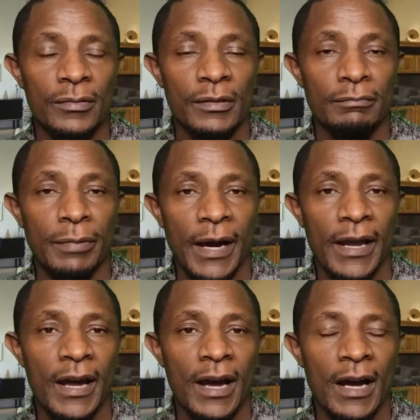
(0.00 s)
buy
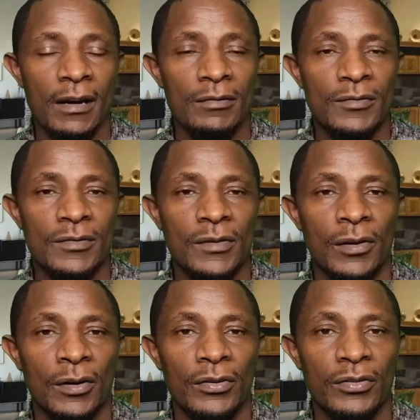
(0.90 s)
a house
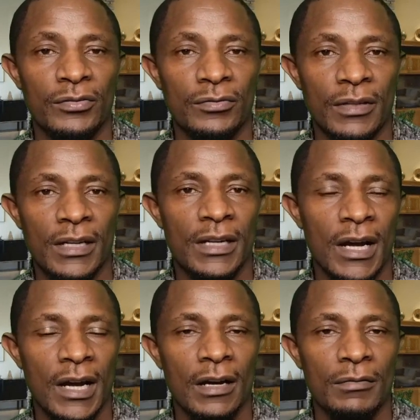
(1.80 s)
or you rent a
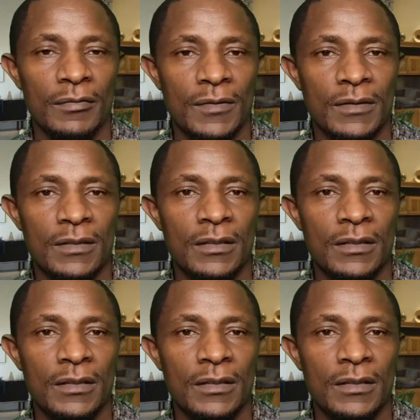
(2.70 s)
house,